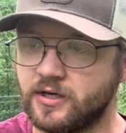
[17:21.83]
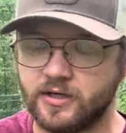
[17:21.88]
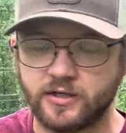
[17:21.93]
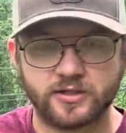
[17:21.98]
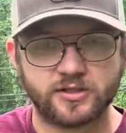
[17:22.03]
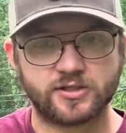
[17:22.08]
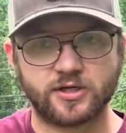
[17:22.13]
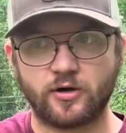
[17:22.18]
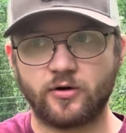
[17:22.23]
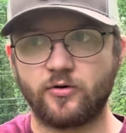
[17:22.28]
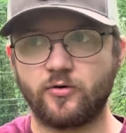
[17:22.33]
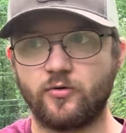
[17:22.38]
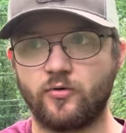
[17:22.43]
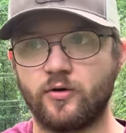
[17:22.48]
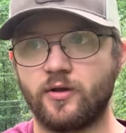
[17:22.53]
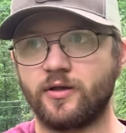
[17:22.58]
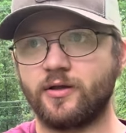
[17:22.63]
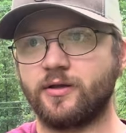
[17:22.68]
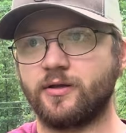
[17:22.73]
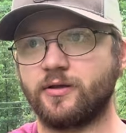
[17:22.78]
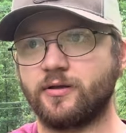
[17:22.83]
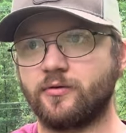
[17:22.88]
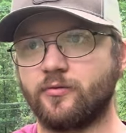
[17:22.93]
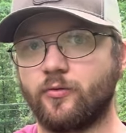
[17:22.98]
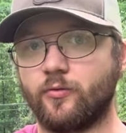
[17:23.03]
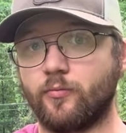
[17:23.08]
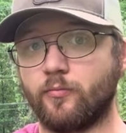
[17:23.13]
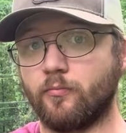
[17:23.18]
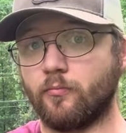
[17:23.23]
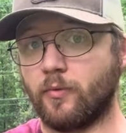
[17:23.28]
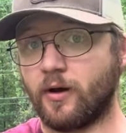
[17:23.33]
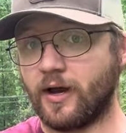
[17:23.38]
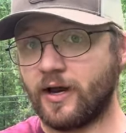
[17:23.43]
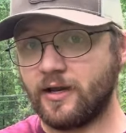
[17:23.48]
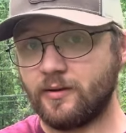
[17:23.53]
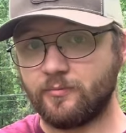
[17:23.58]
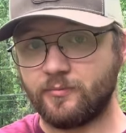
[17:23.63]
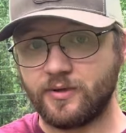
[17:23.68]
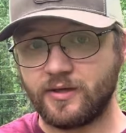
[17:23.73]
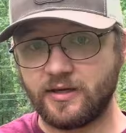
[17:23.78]
So
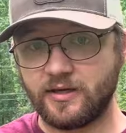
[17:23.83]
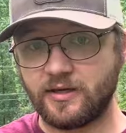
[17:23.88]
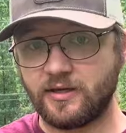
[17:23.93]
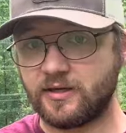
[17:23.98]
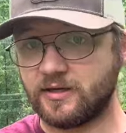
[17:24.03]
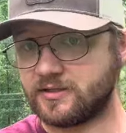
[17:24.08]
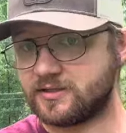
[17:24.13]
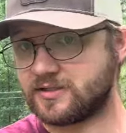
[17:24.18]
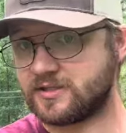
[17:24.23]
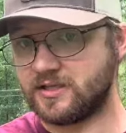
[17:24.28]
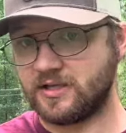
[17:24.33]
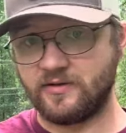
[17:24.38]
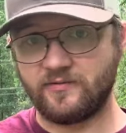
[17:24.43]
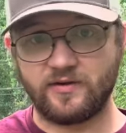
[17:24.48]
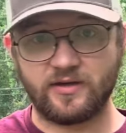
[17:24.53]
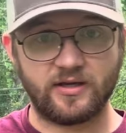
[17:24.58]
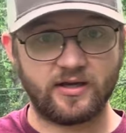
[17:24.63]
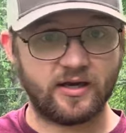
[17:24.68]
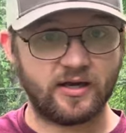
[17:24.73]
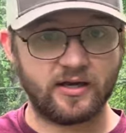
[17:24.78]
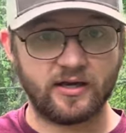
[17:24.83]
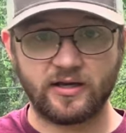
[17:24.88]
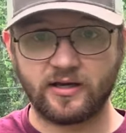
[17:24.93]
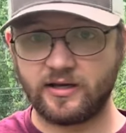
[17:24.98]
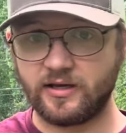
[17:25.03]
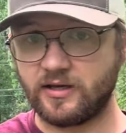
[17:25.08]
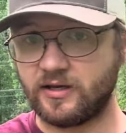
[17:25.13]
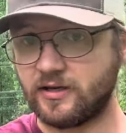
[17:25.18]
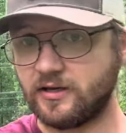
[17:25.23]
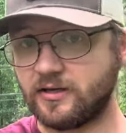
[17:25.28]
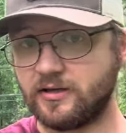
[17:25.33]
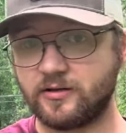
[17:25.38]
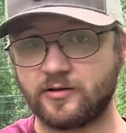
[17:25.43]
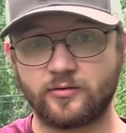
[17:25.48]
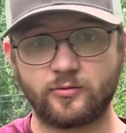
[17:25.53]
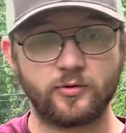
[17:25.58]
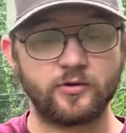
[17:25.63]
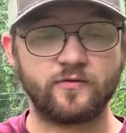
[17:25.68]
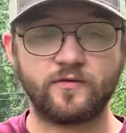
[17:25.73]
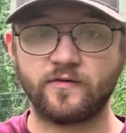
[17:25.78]
might be a CVA
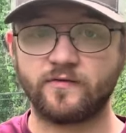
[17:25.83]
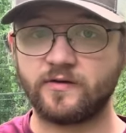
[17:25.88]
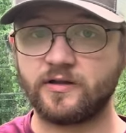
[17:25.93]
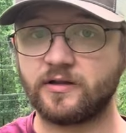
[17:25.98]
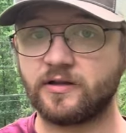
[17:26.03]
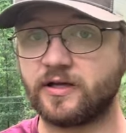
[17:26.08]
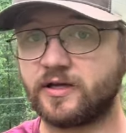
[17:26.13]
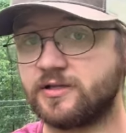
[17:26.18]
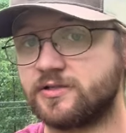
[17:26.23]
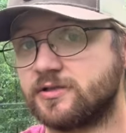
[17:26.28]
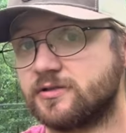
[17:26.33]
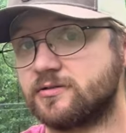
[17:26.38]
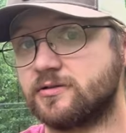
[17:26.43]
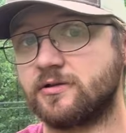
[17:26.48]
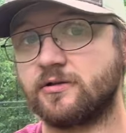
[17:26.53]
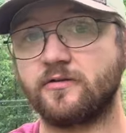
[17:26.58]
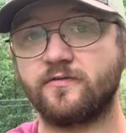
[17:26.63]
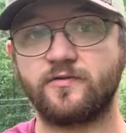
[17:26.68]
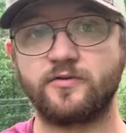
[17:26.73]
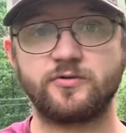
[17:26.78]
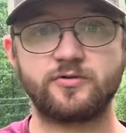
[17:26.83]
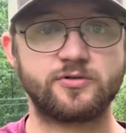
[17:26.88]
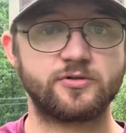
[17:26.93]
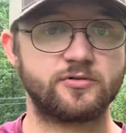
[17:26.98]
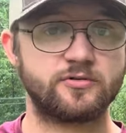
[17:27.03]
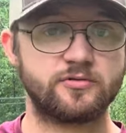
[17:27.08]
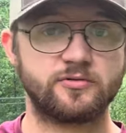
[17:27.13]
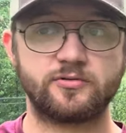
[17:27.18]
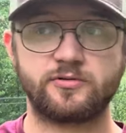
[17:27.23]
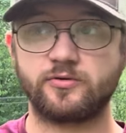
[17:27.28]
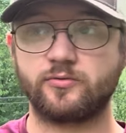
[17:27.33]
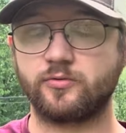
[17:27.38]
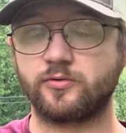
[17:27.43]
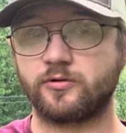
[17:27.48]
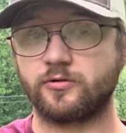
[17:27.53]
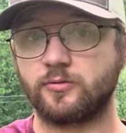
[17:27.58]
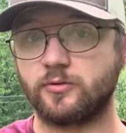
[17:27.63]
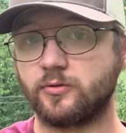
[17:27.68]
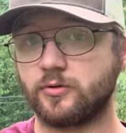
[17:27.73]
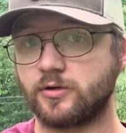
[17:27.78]
350 Legend in the future that we're
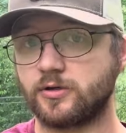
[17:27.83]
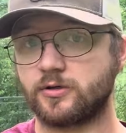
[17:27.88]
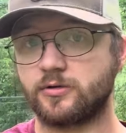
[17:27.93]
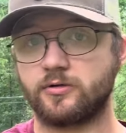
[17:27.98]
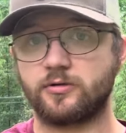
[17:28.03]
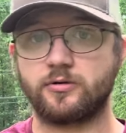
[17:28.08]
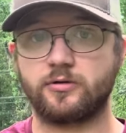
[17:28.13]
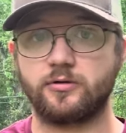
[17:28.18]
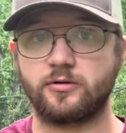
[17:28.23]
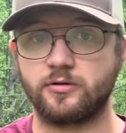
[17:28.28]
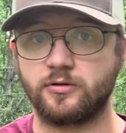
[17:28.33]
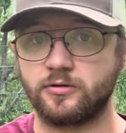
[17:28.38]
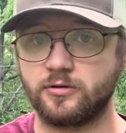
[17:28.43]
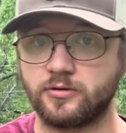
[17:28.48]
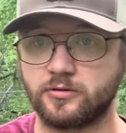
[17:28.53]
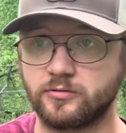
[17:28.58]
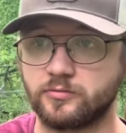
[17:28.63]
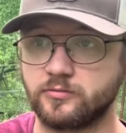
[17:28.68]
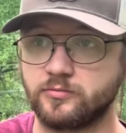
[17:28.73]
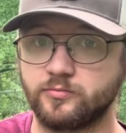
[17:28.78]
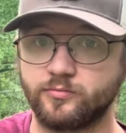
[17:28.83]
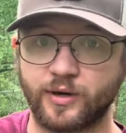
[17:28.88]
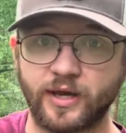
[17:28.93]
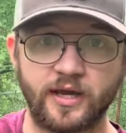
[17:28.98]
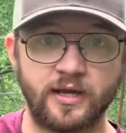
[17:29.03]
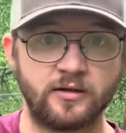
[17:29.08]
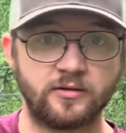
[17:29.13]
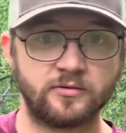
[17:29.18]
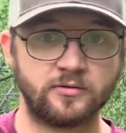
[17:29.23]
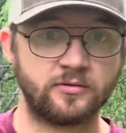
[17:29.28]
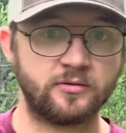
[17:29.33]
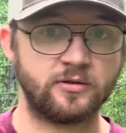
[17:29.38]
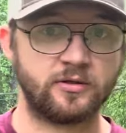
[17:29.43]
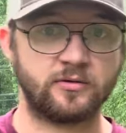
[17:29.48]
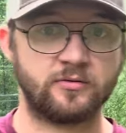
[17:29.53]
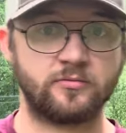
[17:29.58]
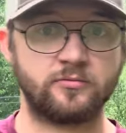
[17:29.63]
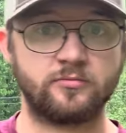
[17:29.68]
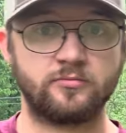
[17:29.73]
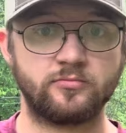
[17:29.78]
going to be working on and painting
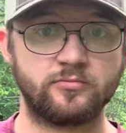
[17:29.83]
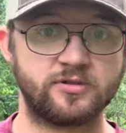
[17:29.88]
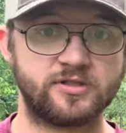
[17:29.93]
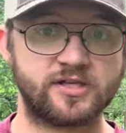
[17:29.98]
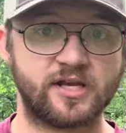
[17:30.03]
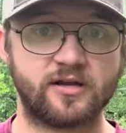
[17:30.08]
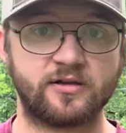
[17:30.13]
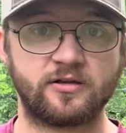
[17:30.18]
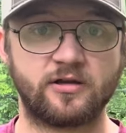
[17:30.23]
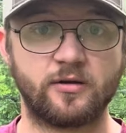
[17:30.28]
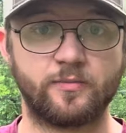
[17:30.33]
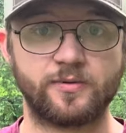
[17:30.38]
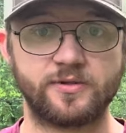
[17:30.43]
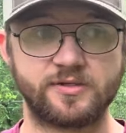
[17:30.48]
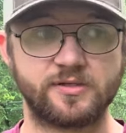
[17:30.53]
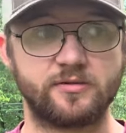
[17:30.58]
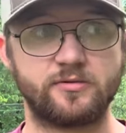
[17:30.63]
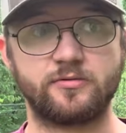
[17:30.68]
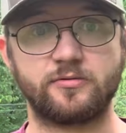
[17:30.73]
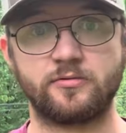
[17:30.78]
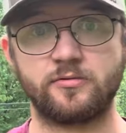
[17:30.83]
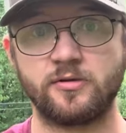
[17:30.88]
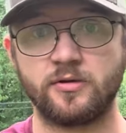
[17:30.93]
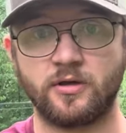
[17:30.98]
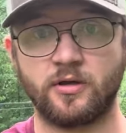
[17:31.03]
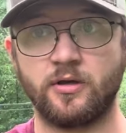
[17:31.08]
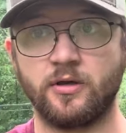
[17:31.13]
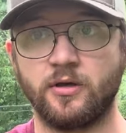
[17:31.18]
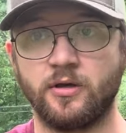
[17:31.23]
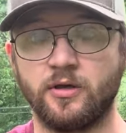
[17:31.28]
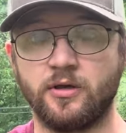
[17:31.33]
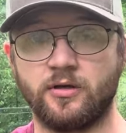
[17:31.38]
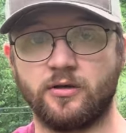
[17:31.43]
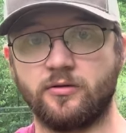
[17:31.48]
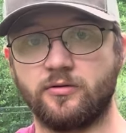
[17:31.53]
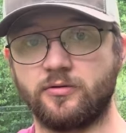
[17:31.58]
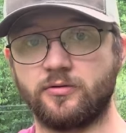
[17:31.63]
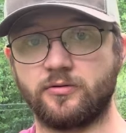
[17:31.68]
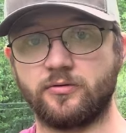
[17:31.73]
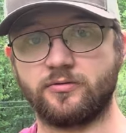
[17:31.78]
and setting up as a little
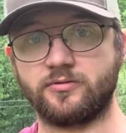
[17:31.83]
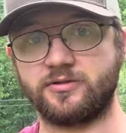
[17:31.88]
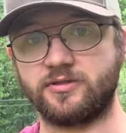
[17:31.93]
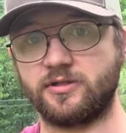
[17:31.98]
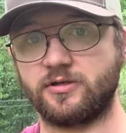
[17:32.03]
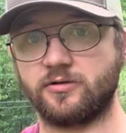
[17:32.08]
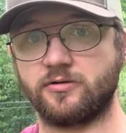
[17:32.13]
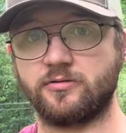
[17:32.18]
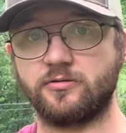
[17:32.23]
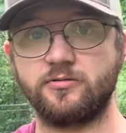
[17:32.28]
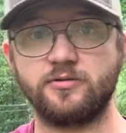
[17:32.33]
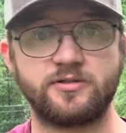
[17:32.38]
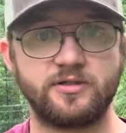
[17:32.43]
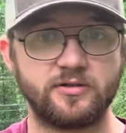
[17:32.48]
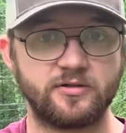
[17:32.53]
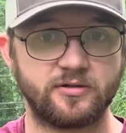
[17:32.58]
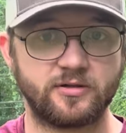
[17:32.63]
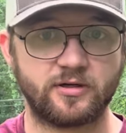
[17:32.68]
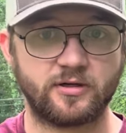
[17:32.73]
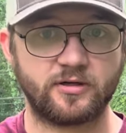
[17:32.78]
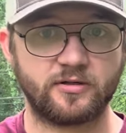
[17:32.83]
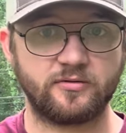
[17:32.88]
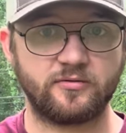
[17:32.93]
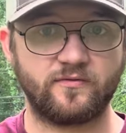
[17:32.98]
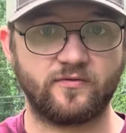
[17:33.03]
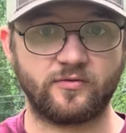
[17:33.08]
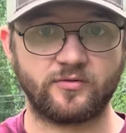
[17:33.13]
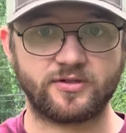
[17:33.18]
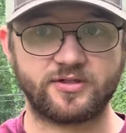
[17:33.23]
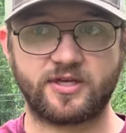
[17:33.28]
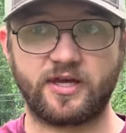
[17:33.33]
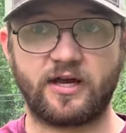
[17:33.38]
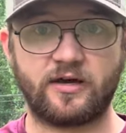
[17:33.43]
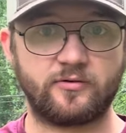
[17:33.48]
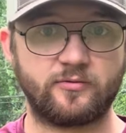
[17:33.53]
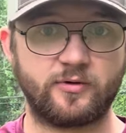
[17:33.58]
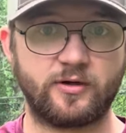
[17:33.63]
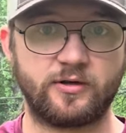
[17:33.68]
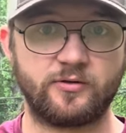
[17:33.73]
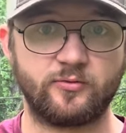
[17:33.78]
deer gun for scouting
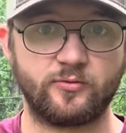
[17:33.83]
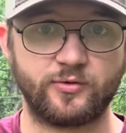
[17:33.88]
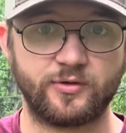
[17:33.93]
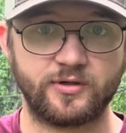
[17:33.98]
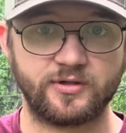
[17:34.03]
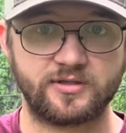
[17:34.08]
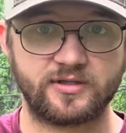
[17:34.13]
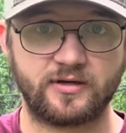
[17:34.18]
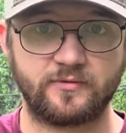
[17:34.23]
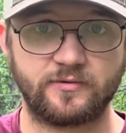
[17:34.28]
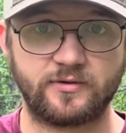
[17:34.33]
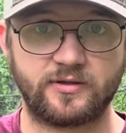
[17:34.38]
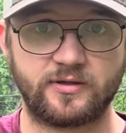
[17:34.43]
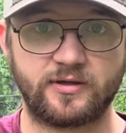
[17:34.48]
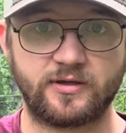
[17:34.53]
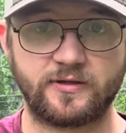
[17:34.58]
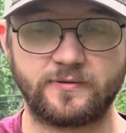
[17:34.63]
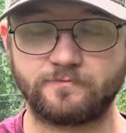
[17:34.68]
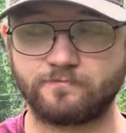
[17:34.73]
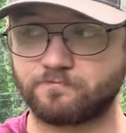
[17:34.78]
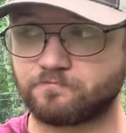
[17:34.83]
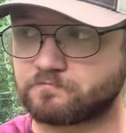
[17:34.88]
around the woods and everything.